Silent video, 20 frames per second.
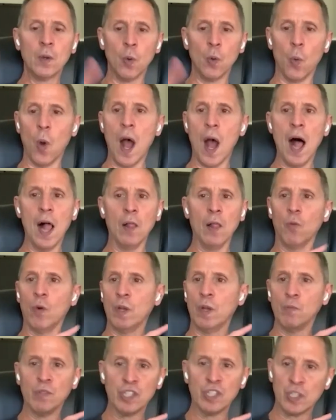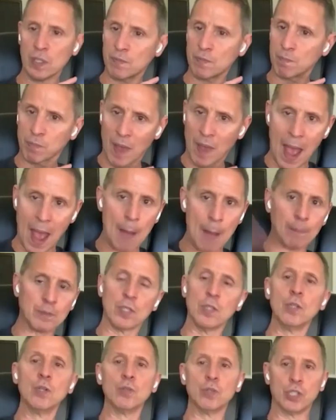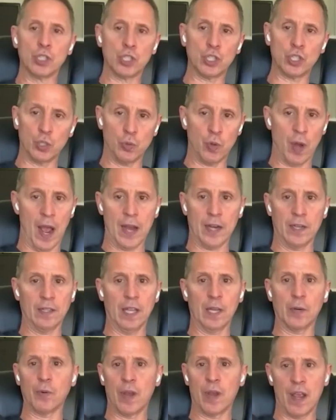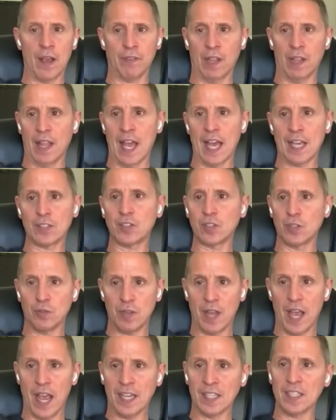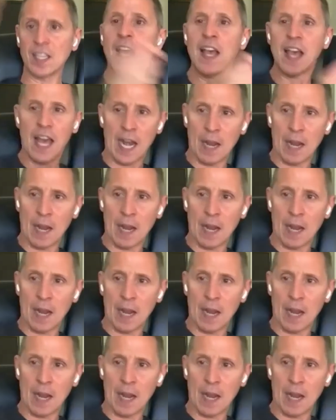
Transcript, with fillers: well when we just absolutely shoot higher like we have the last two days.